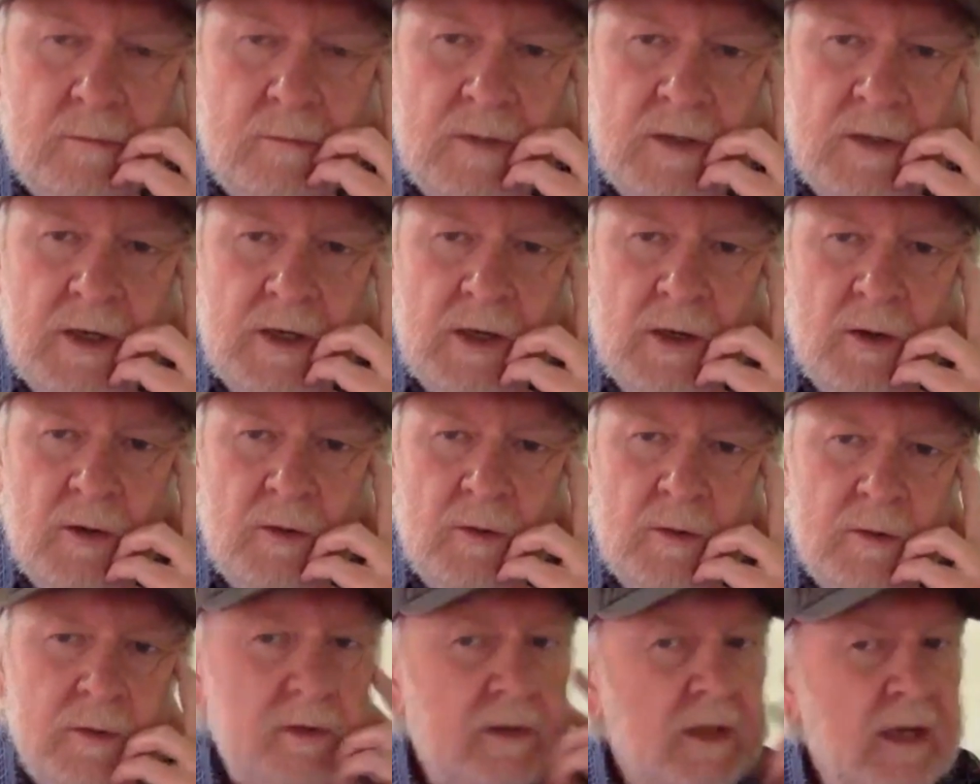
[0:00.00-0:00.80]
you
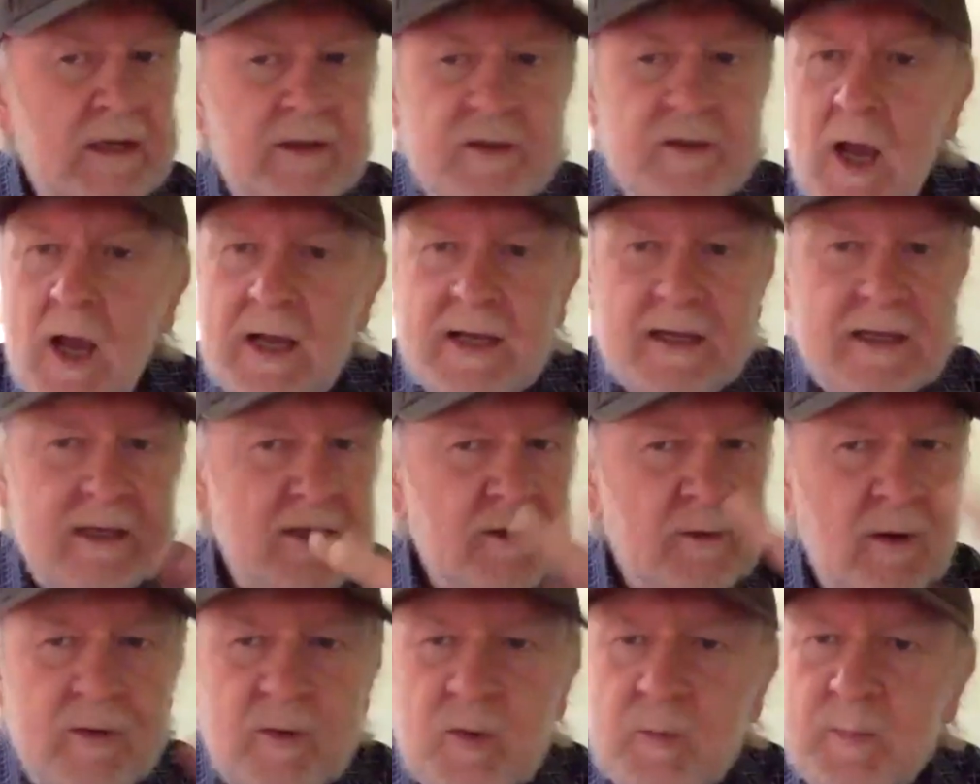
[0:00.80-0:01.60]
know, in talking
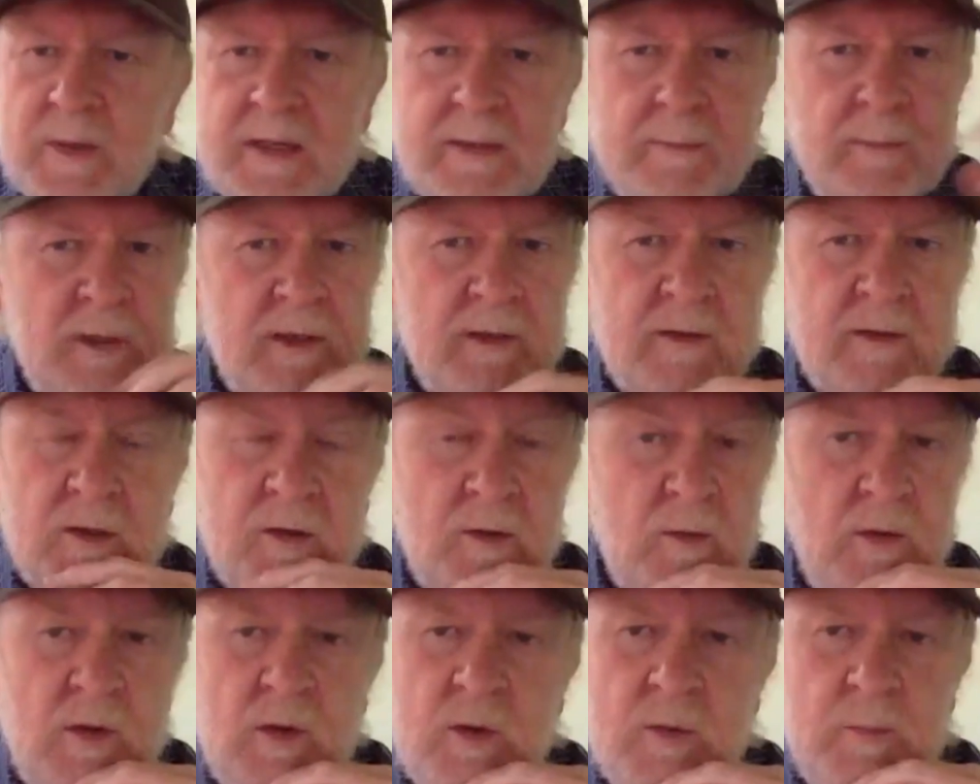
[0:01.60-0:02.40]
to other people in the
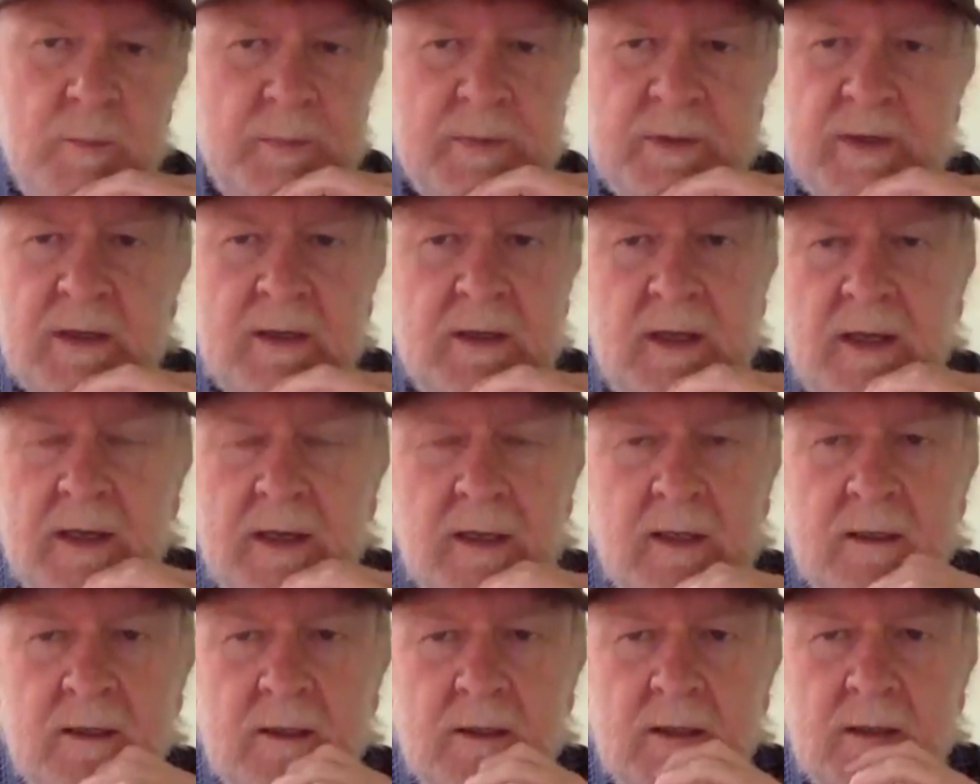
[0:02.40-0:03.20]
group, and
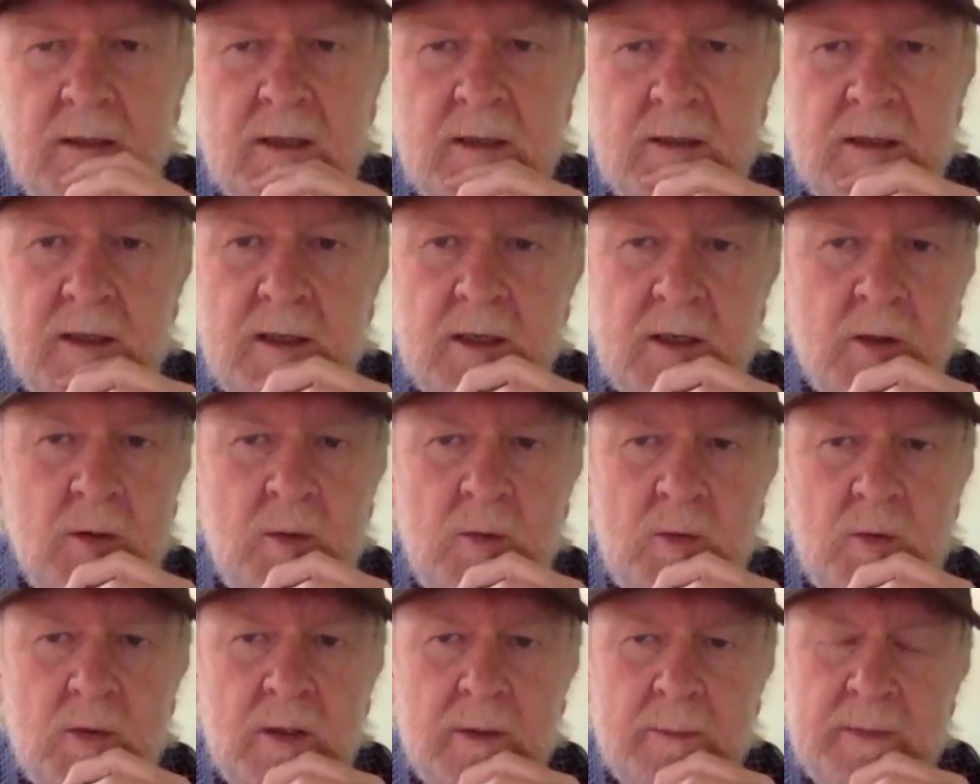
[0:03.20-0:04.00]
and uh, you
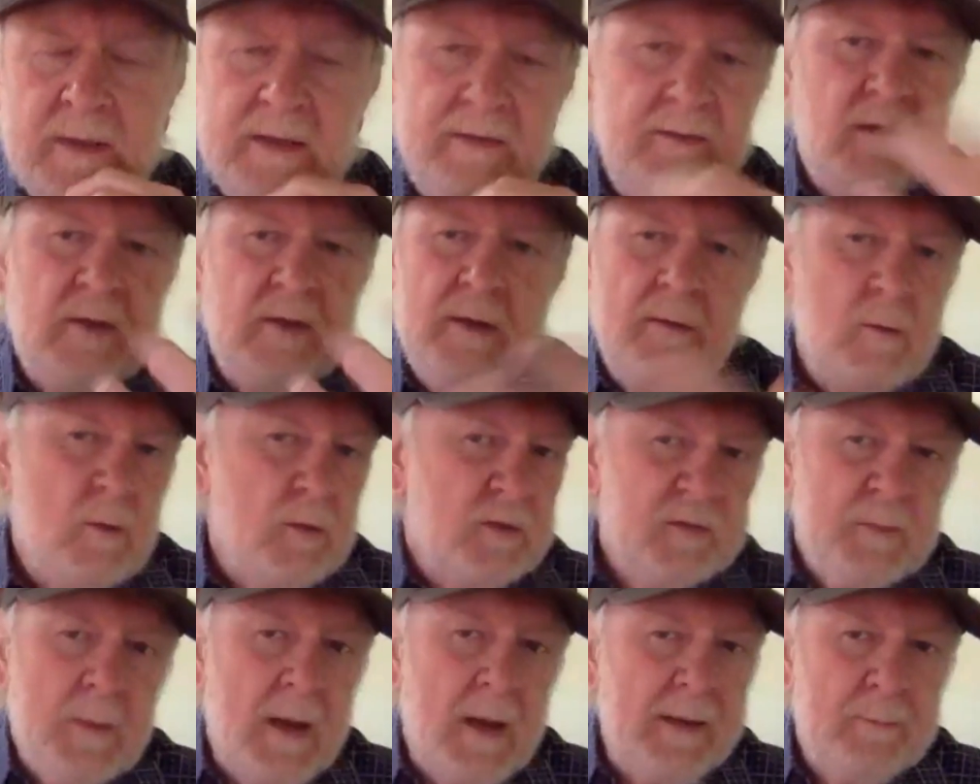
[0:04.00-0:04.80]
know, I mean, even if it
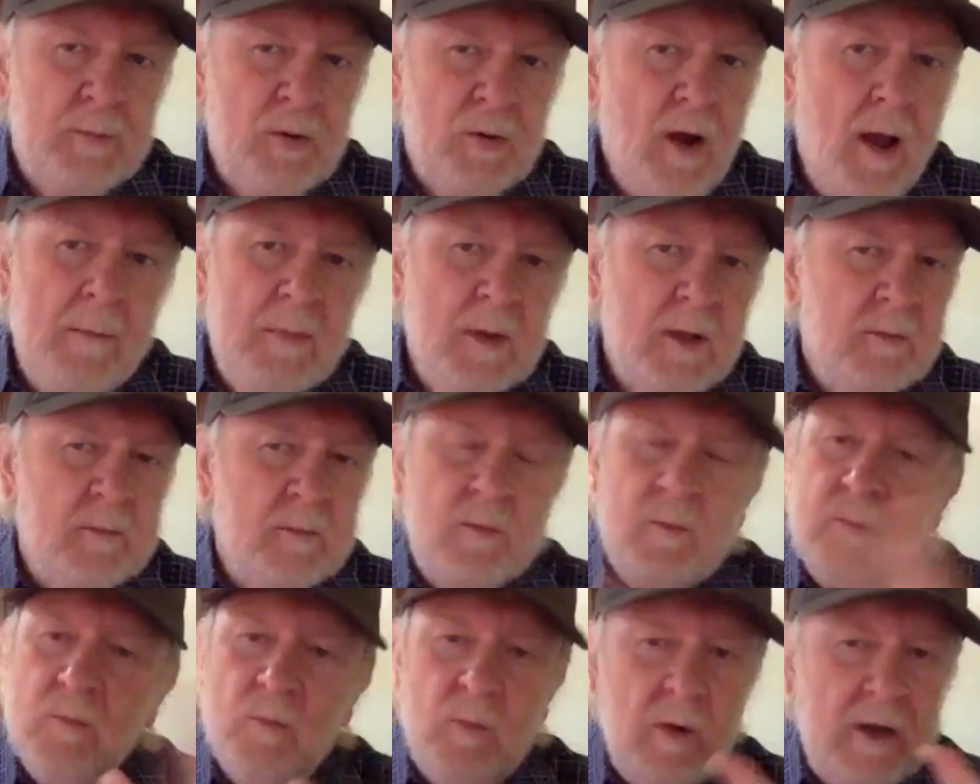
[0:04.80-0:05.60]
was my
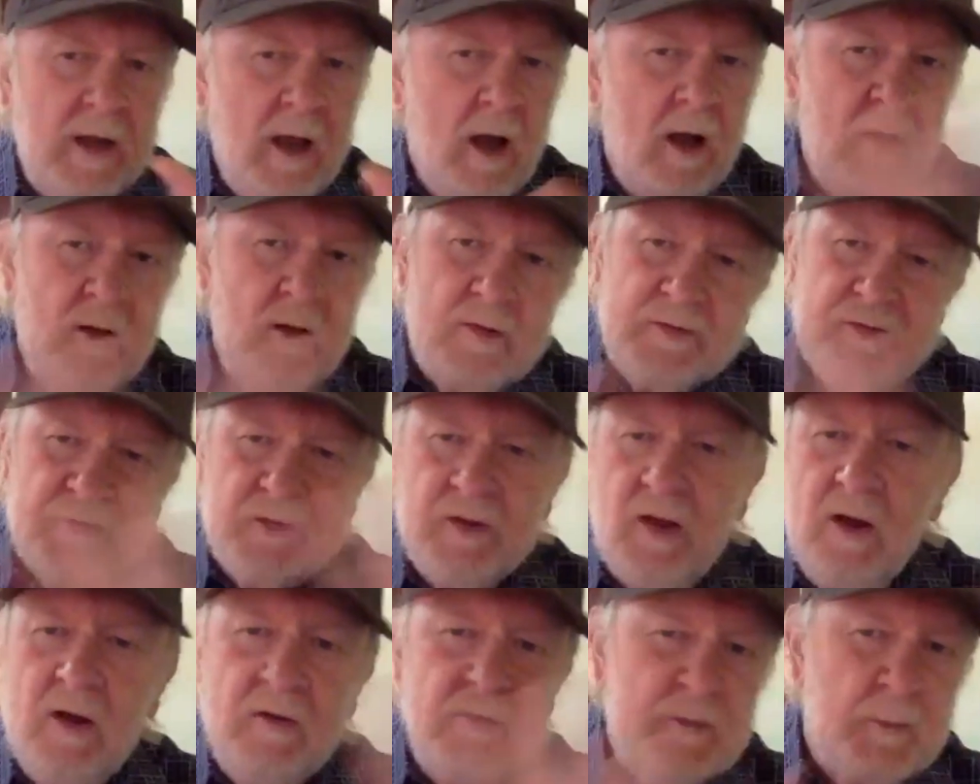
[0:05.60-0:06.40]
problem, we all
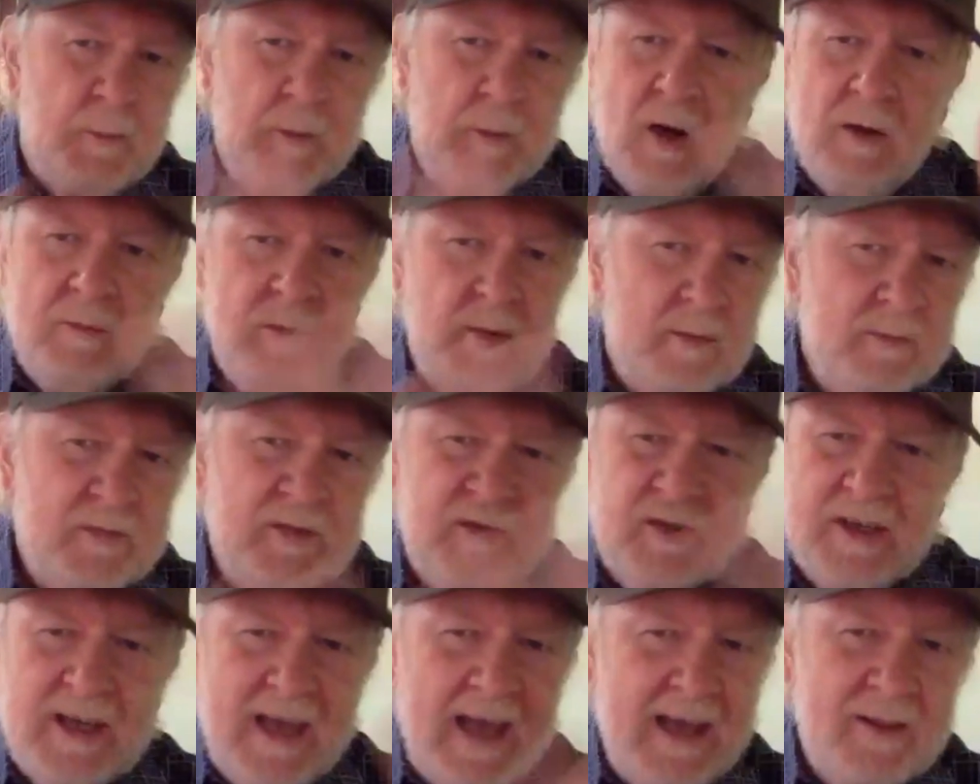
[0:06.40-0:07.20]
solved
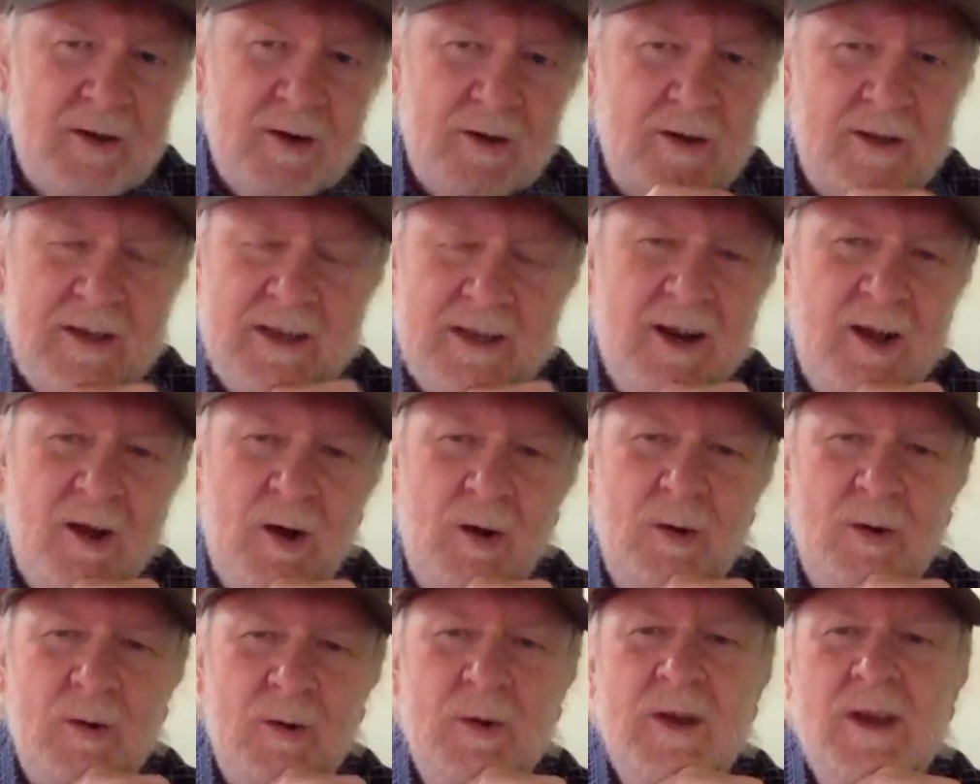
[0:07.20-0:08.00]
problems together, you
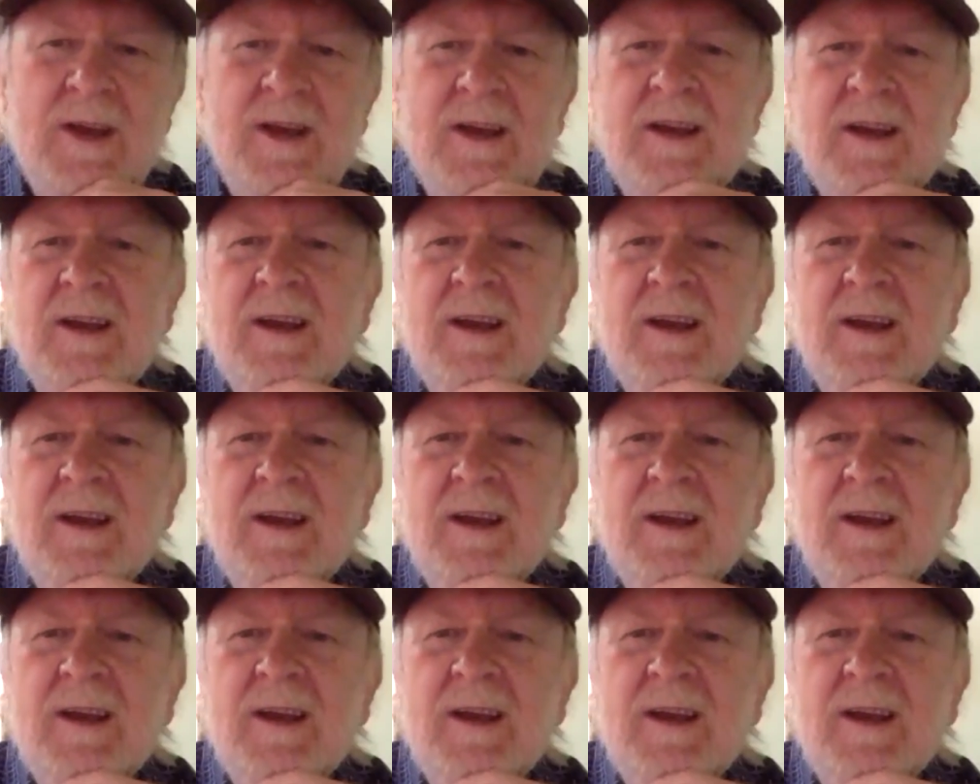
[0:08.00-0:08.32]
know,